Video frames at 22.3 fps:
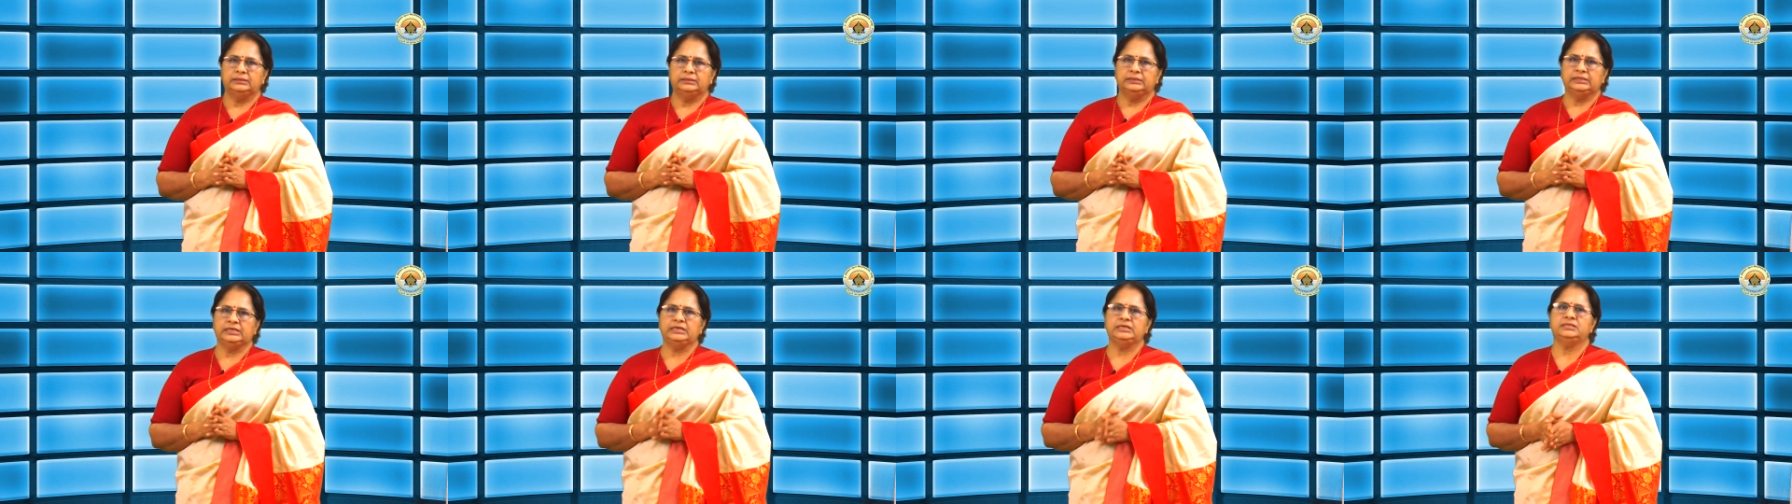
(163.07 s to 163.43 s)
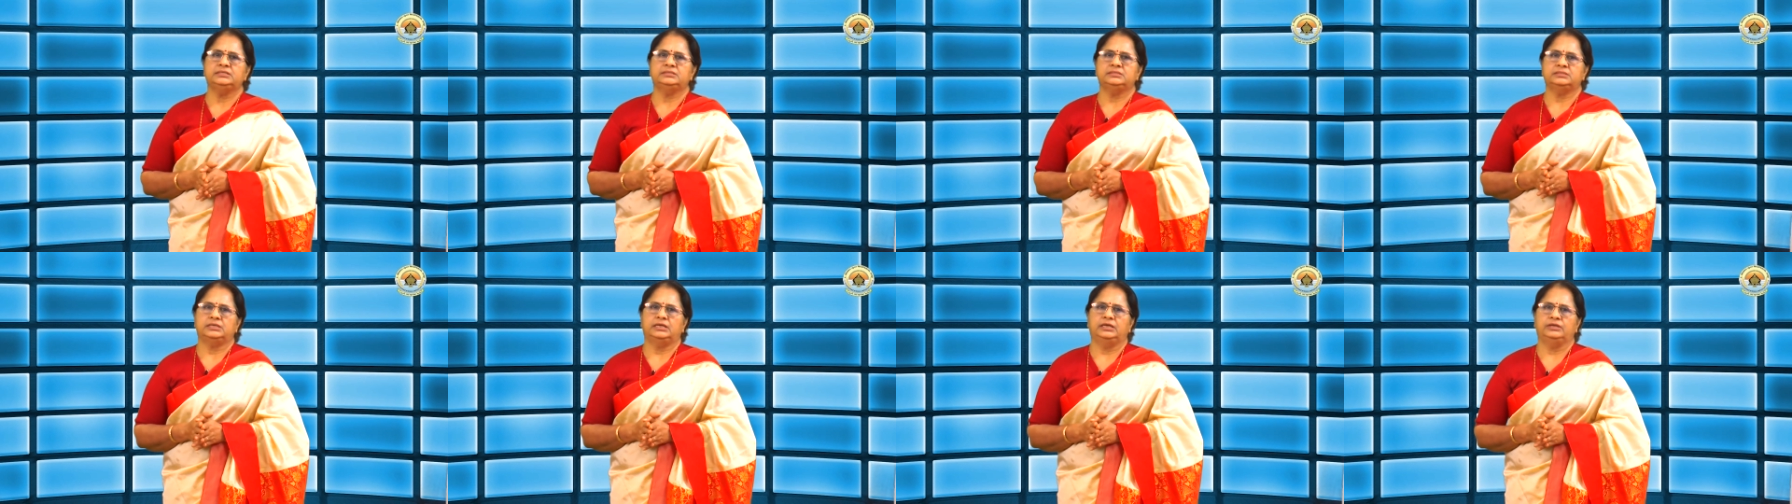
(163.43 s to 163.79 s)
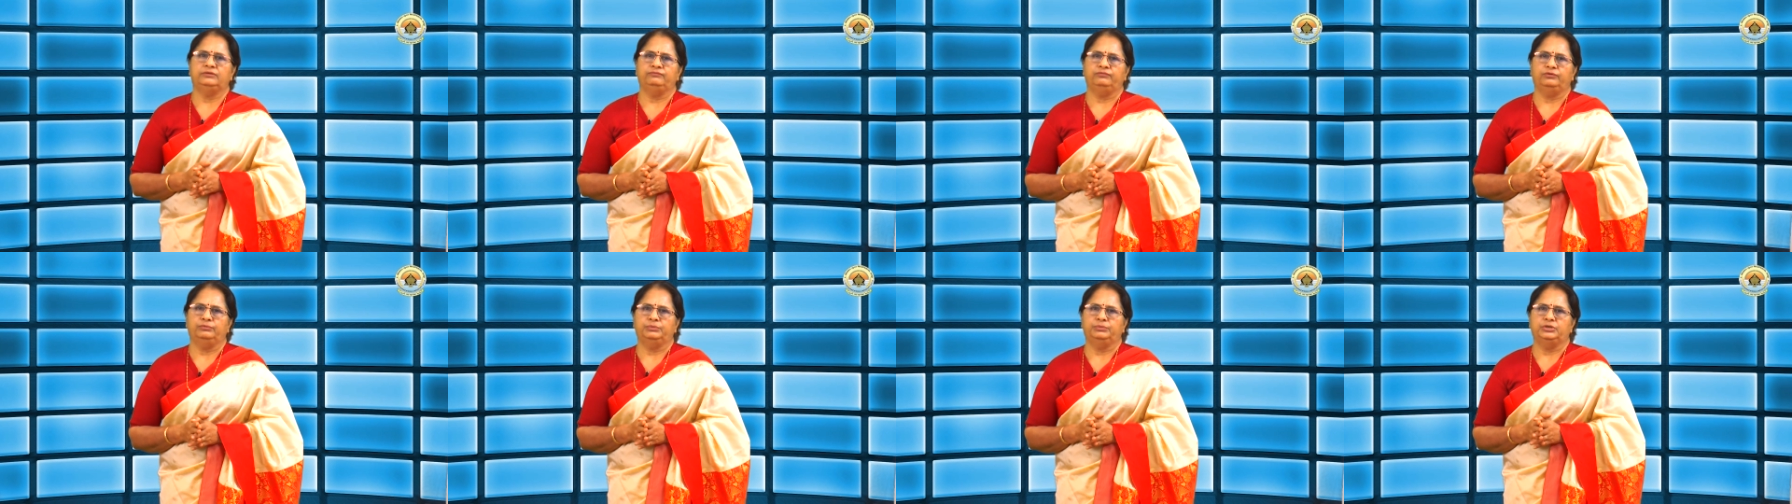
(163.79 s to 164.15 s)
these
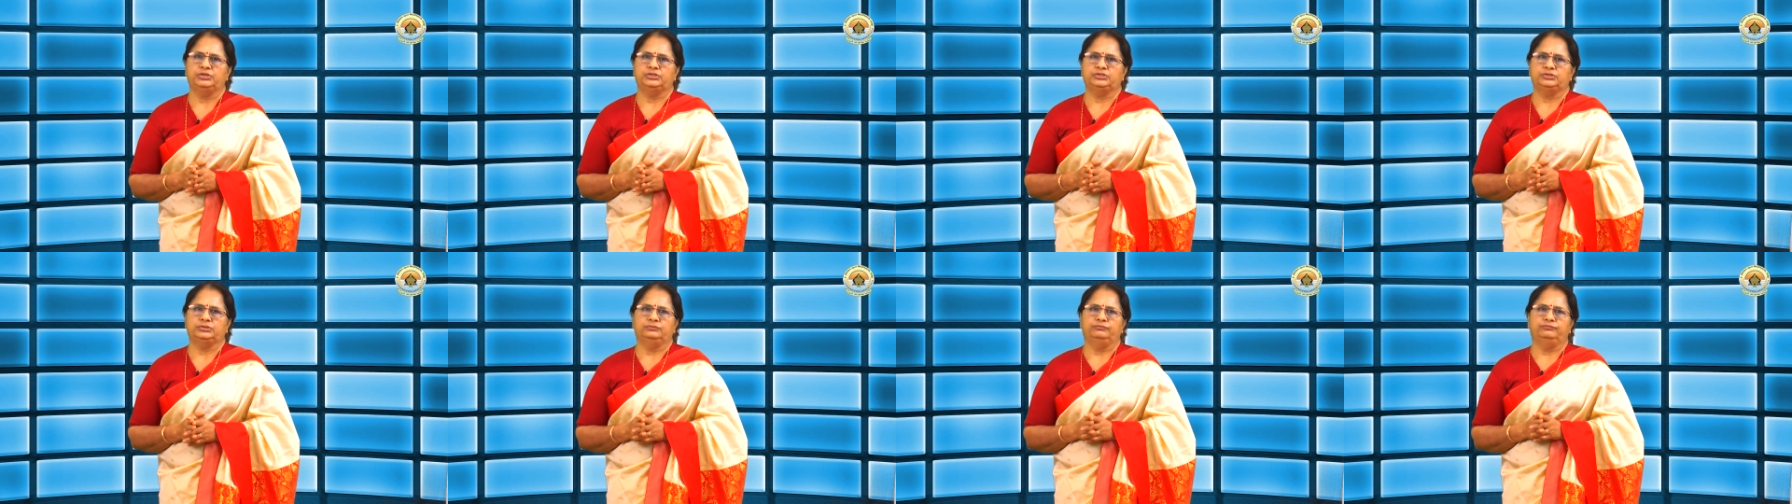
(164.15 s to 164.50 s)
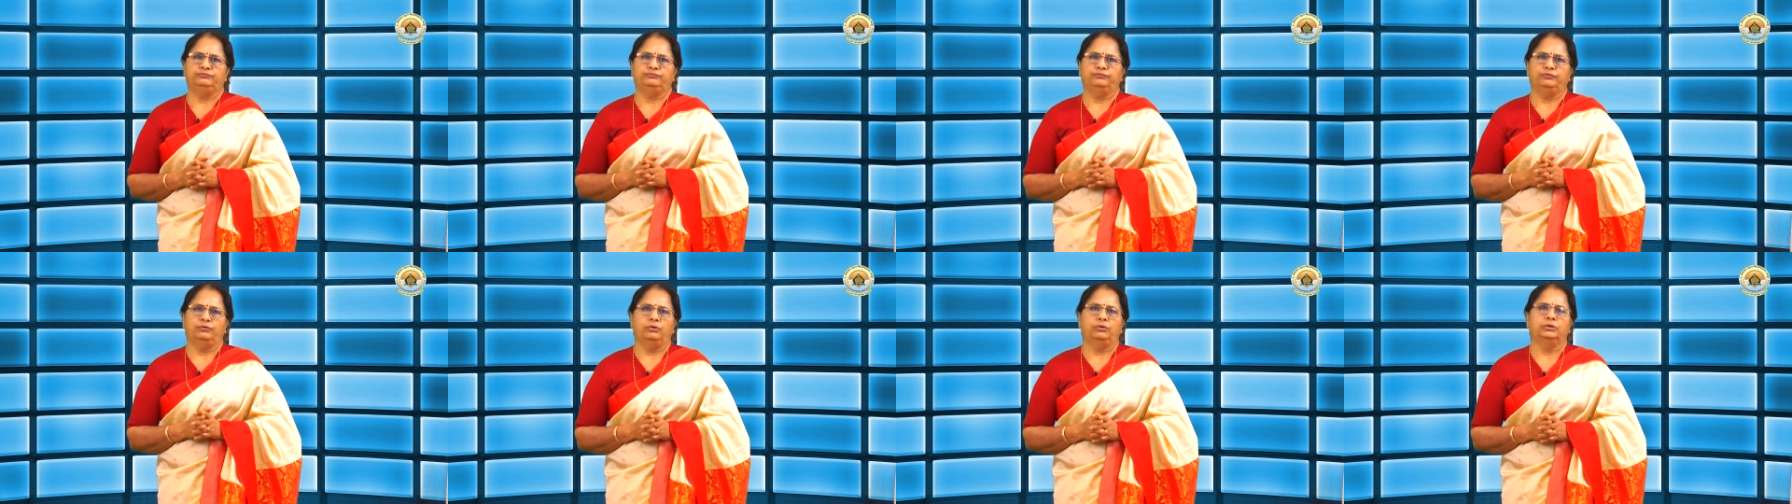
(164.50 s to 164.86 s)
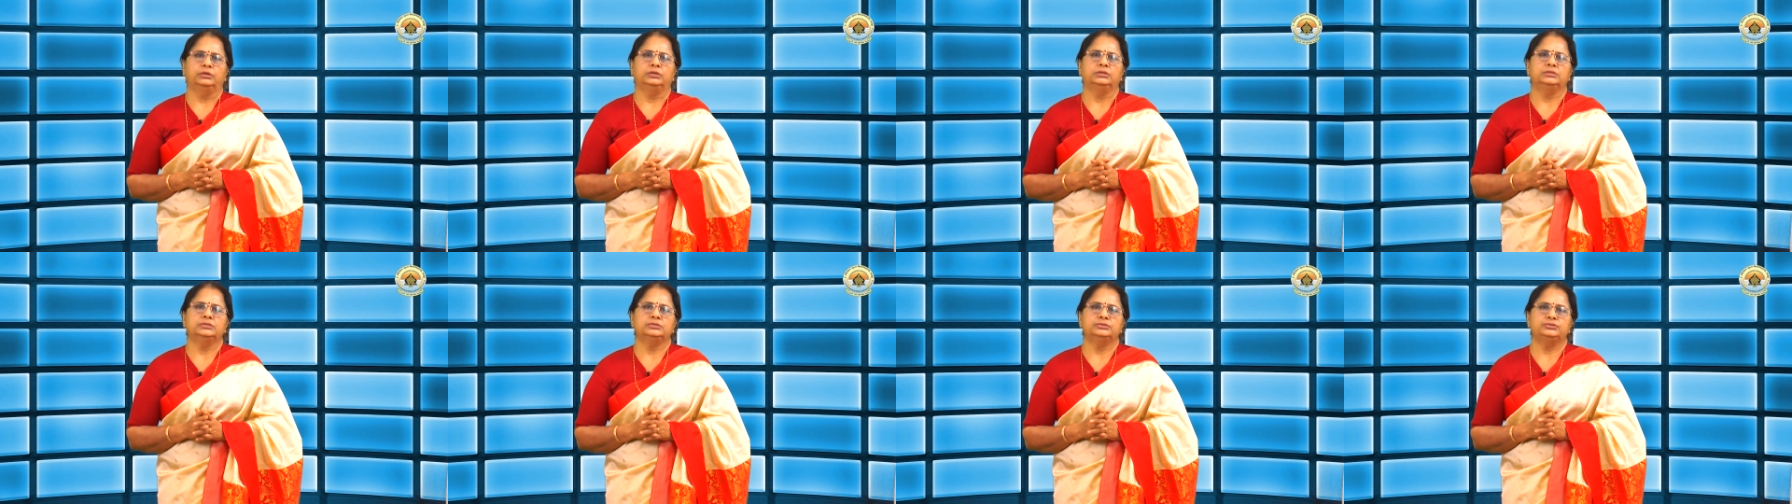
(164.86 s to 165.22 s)
information
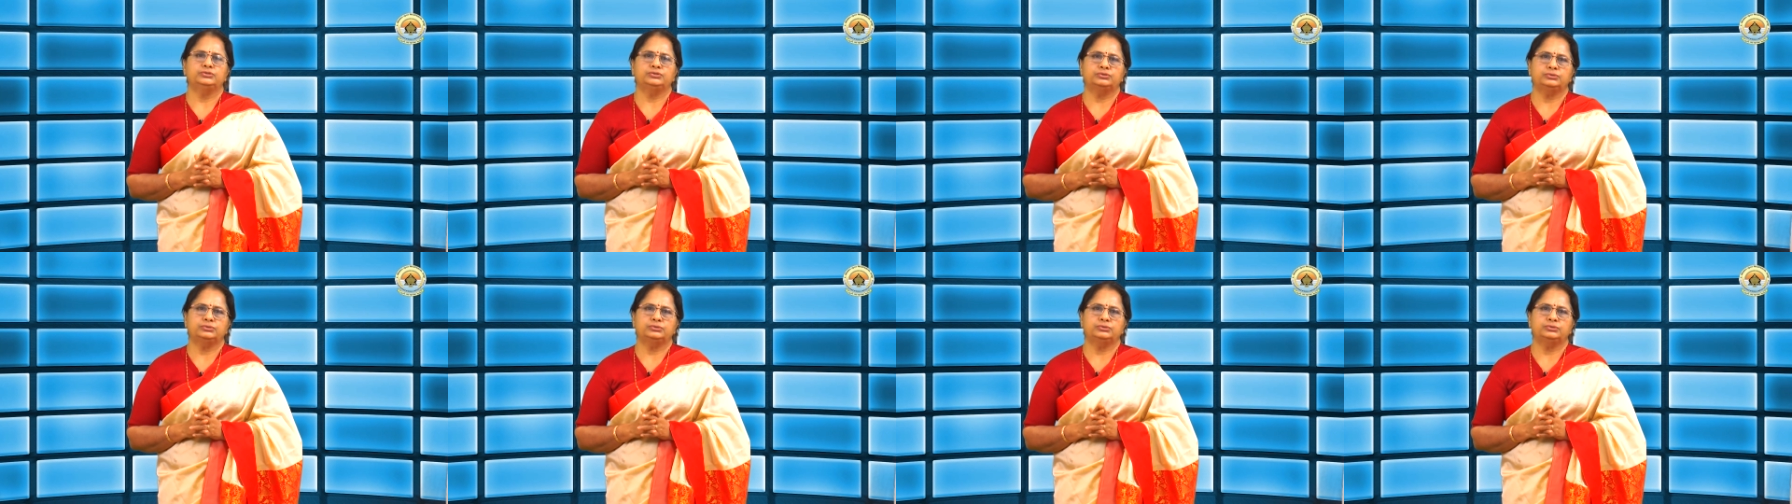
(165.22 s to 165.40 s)
for